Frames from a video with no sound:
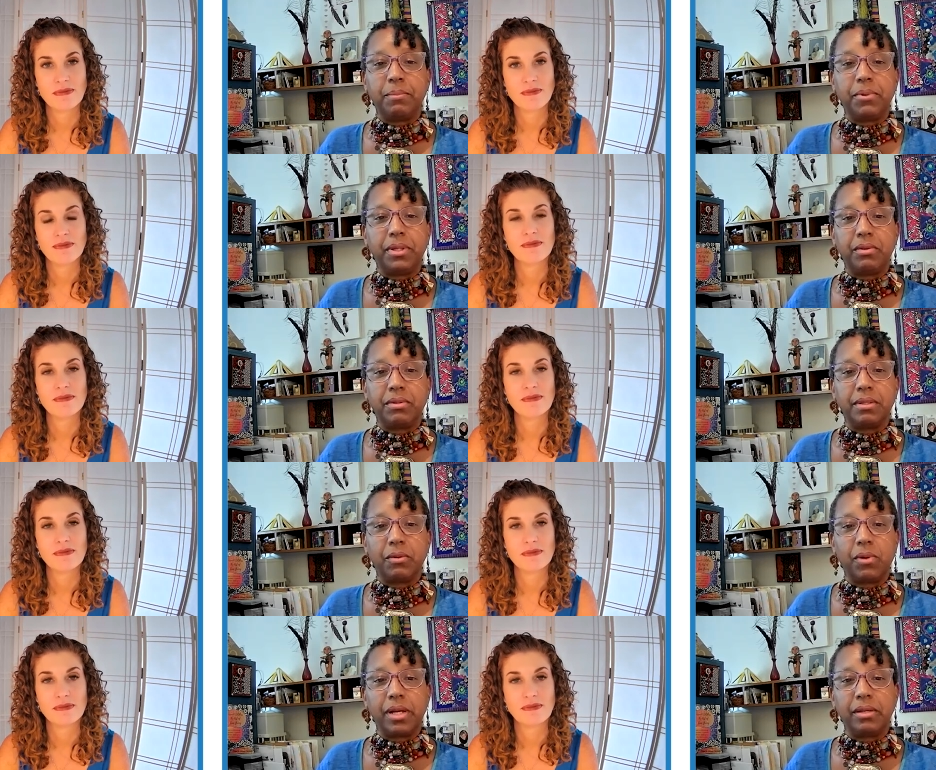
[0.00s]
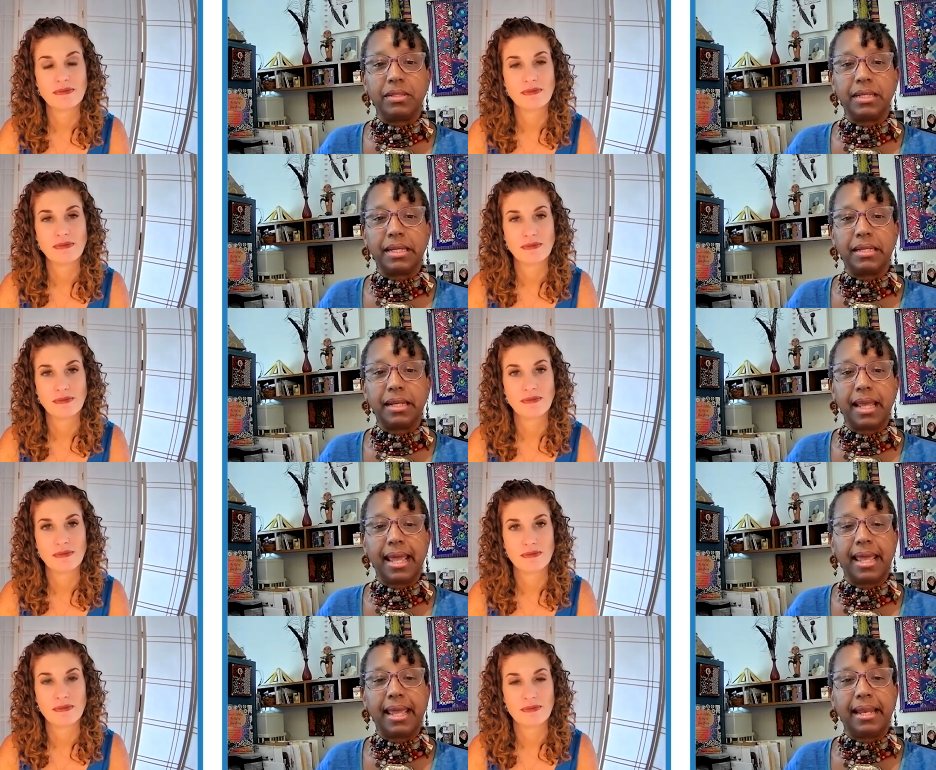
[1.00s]
Speaker 1: to put those oils in.
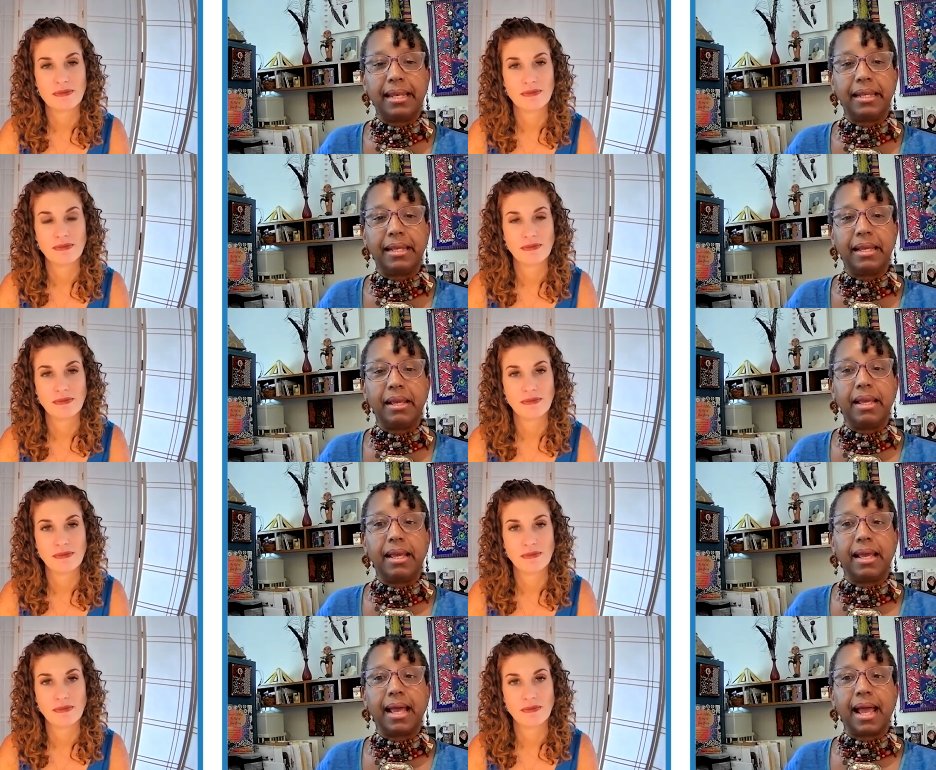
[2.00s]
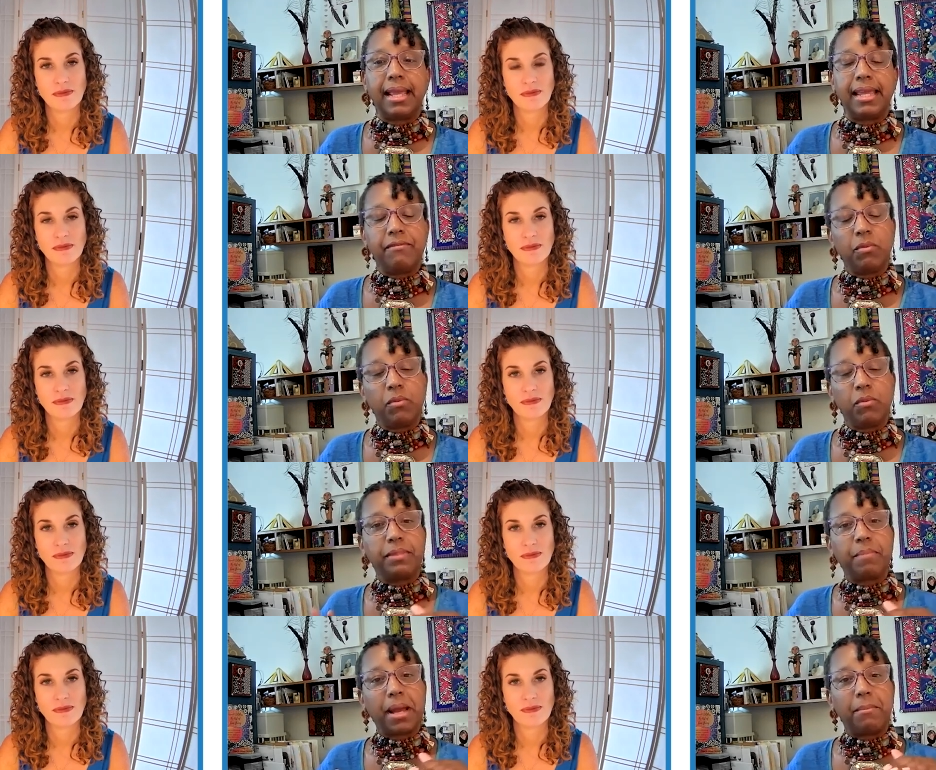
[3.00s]
And I even do
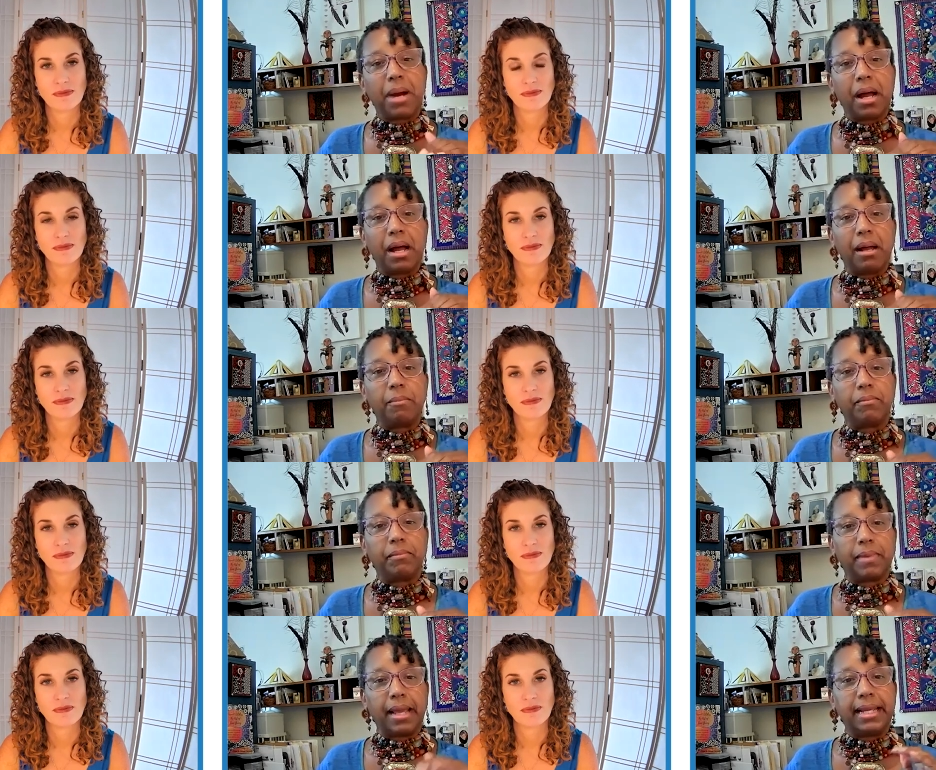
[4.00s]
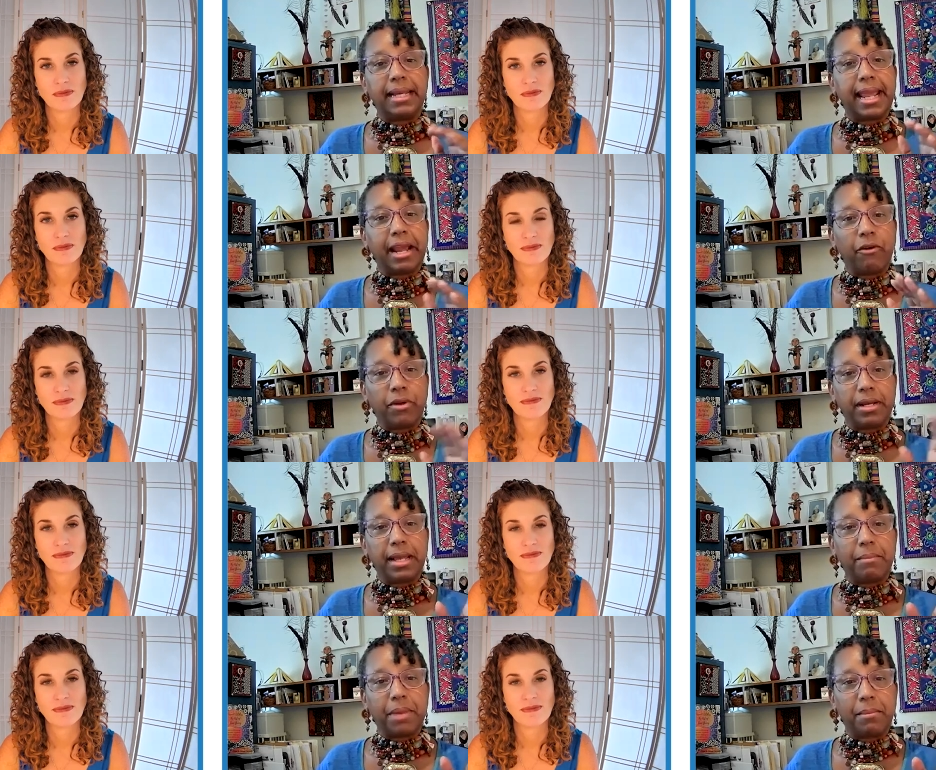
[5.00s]
it with my mom, like an
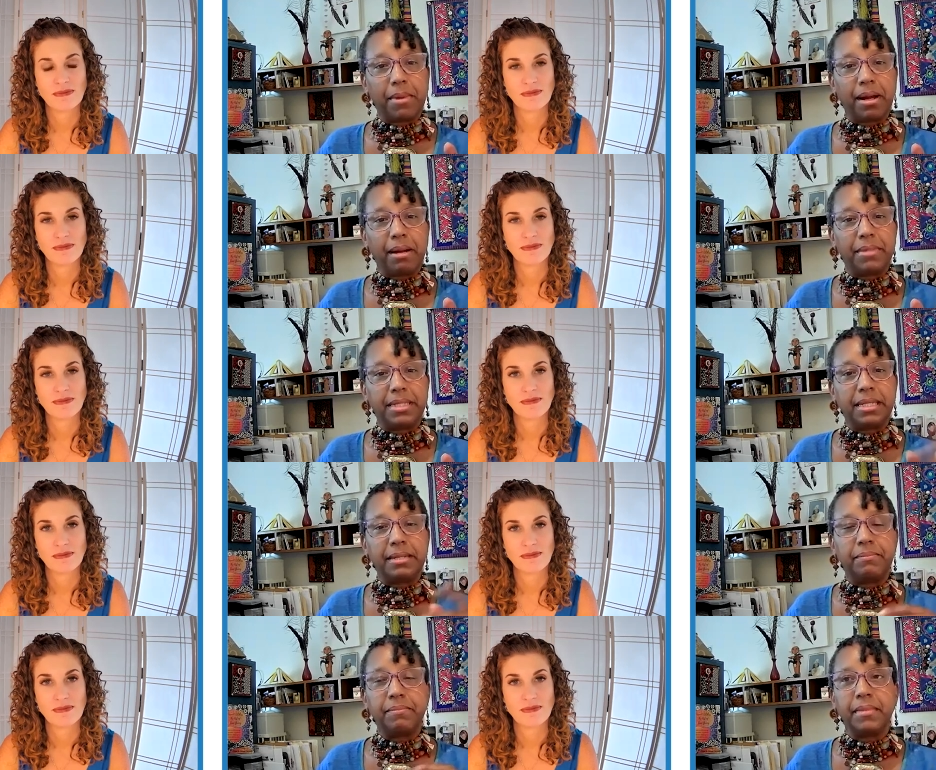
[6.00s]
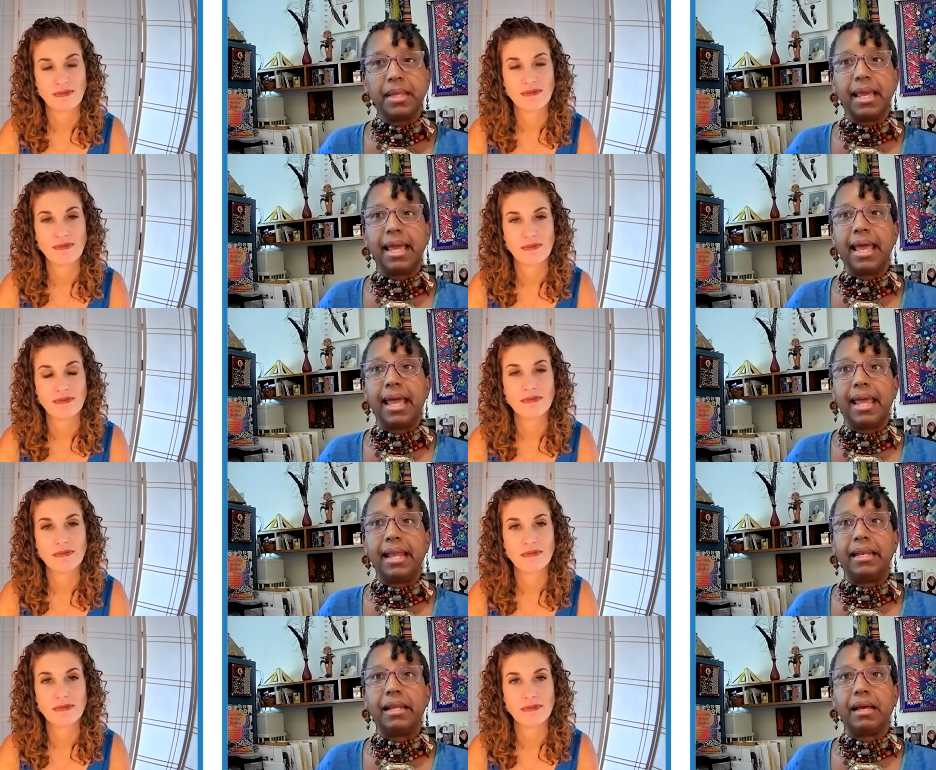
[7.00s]
area that my mom is in.
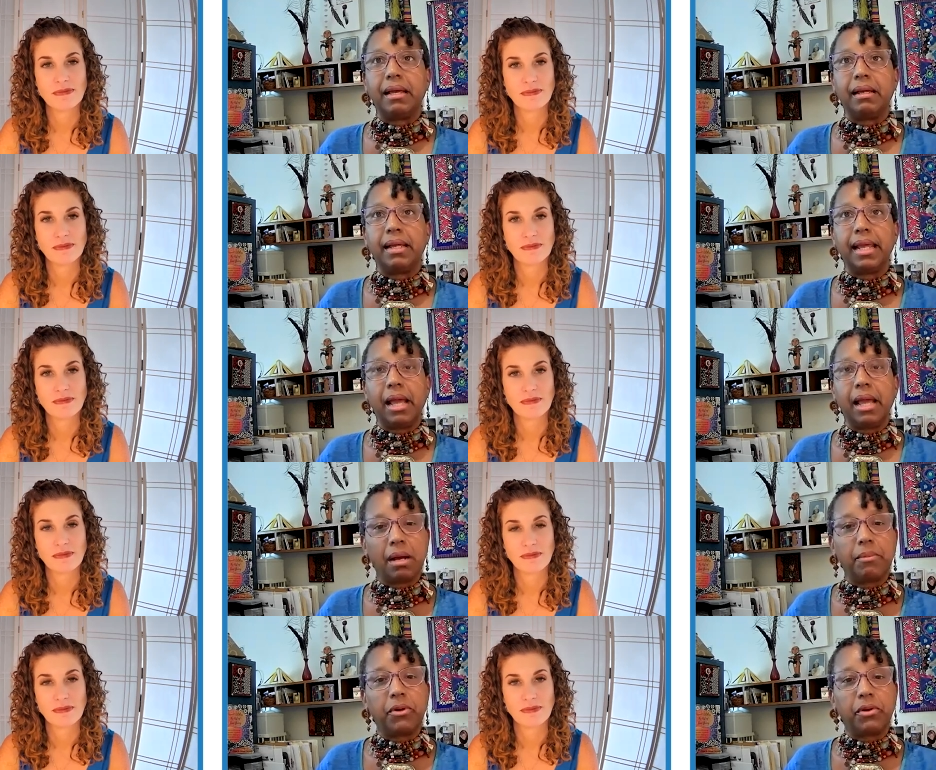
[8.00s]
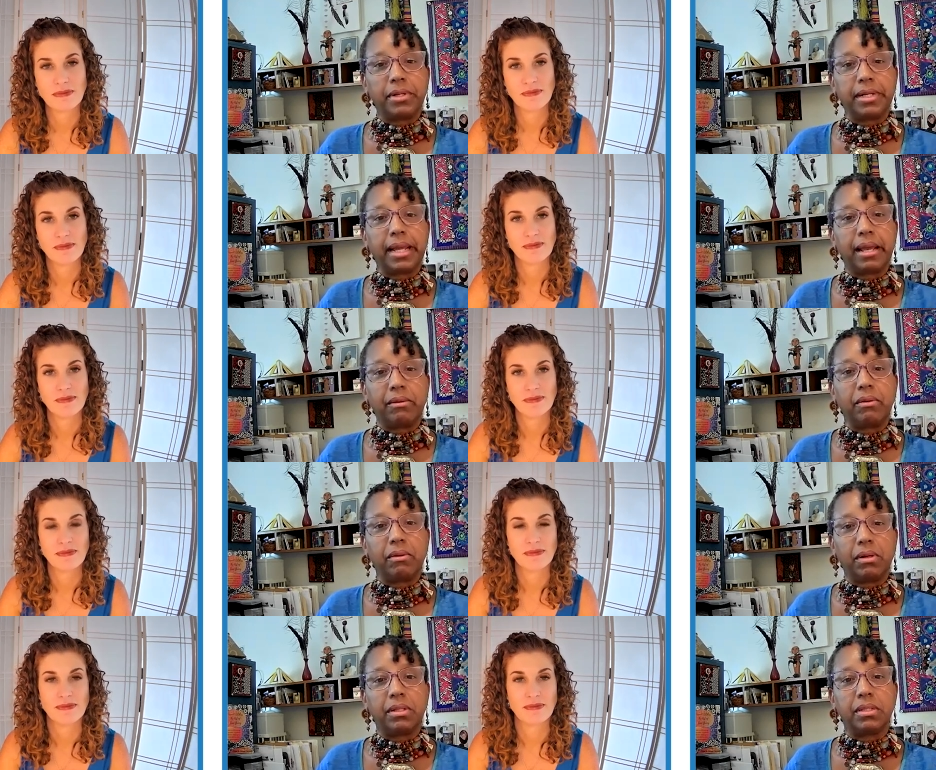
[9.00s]
And mm-hmm. uh, it helps calm her
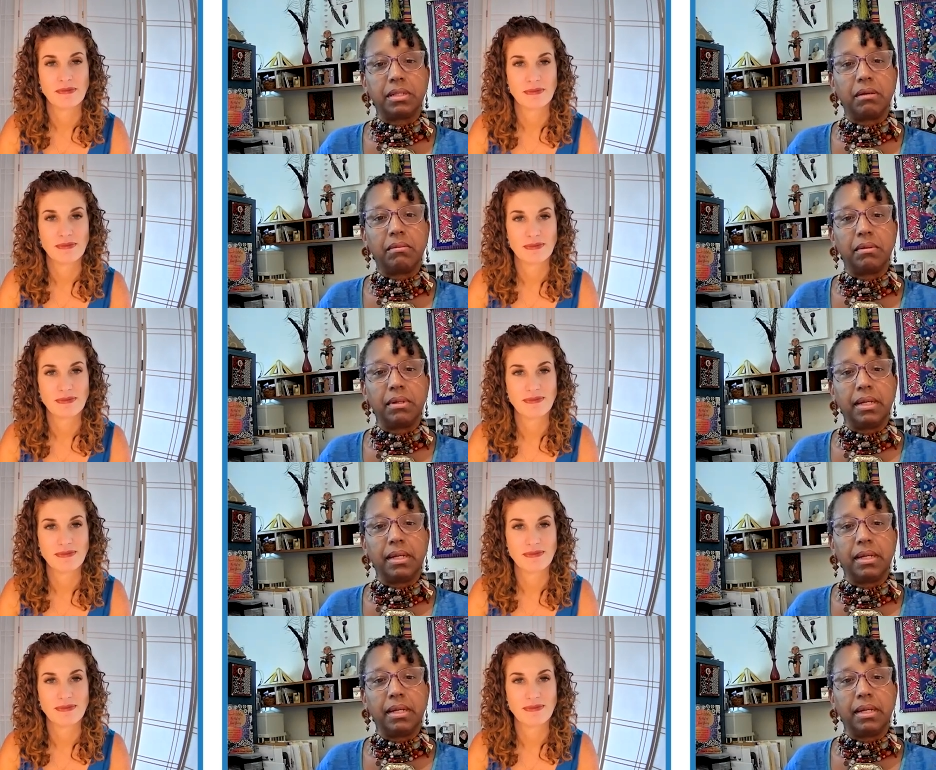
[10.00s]
down also.